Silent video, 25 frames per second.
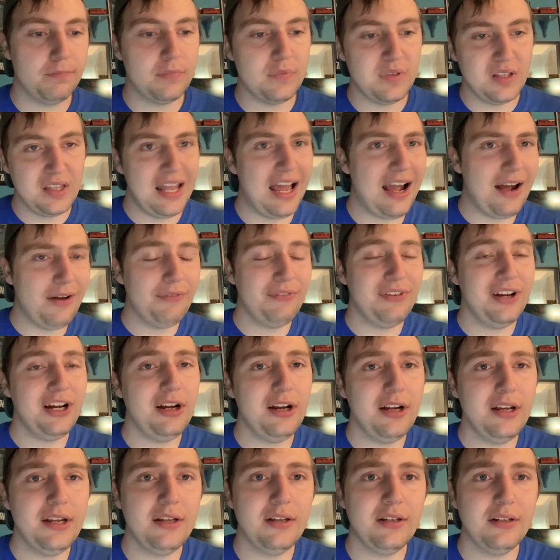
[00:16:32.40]
Not
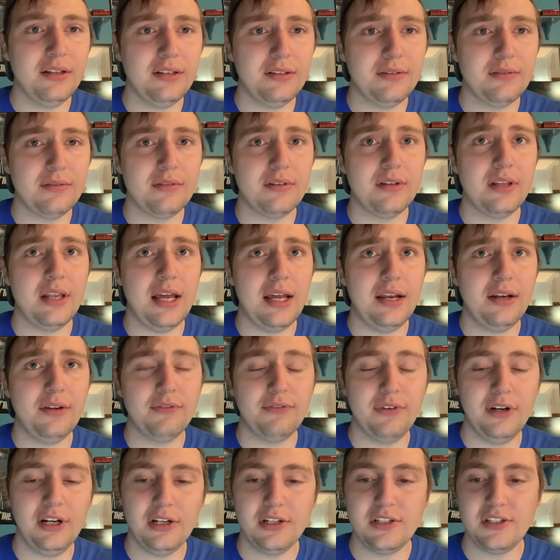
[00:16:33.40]
a
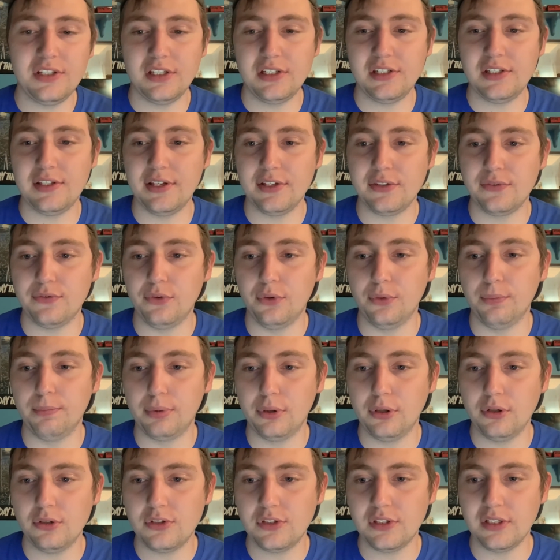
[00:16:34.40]
very successful
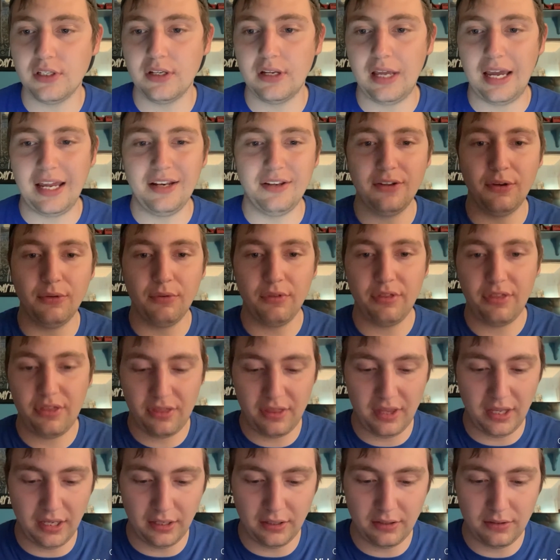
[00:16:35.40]
person, I don't
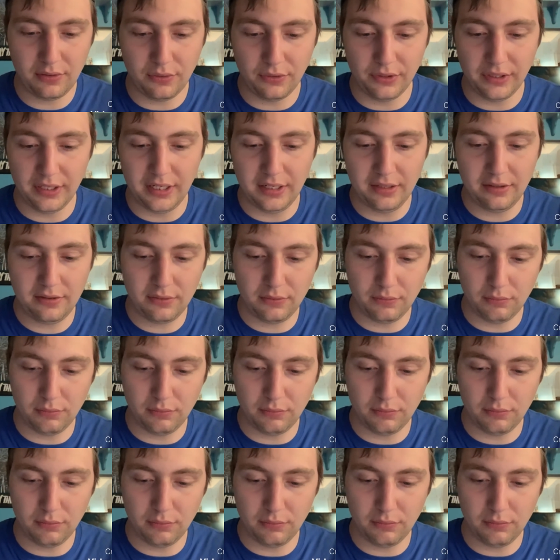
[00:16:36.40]
think. Hold on.